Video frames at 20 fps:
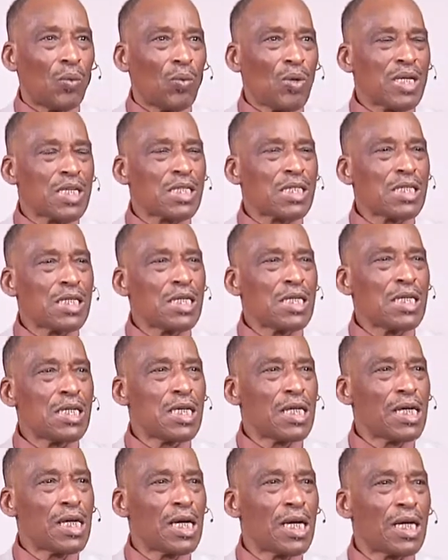We
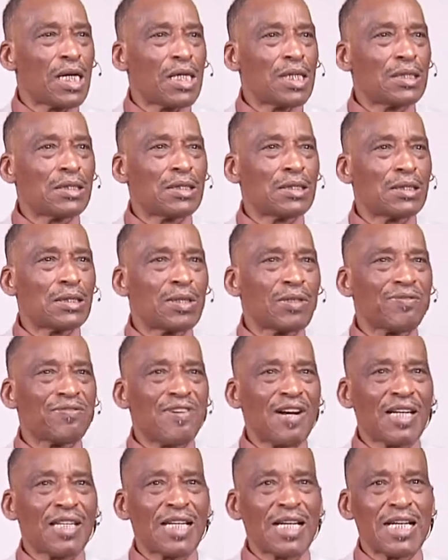see here the
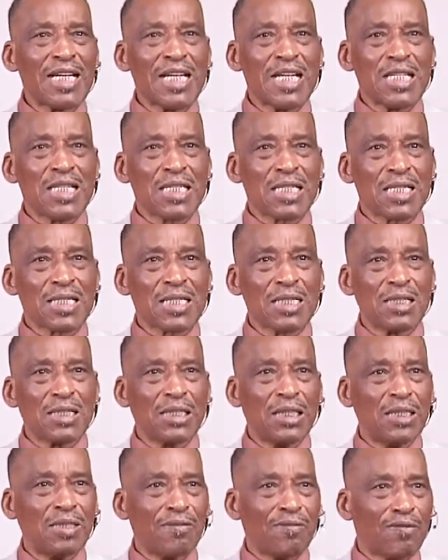Father is
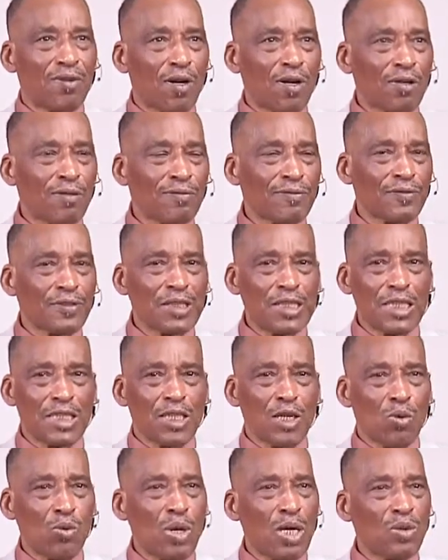involved. He
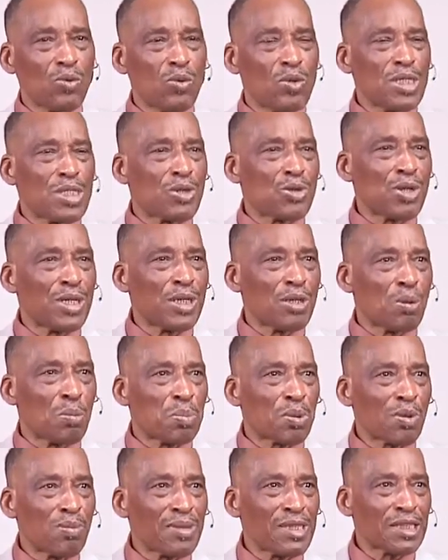is the one who is doing the
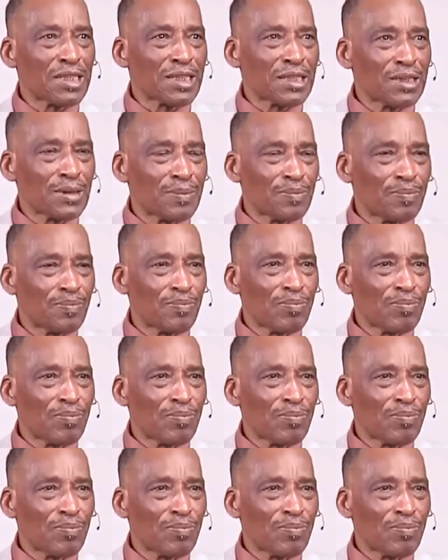promise.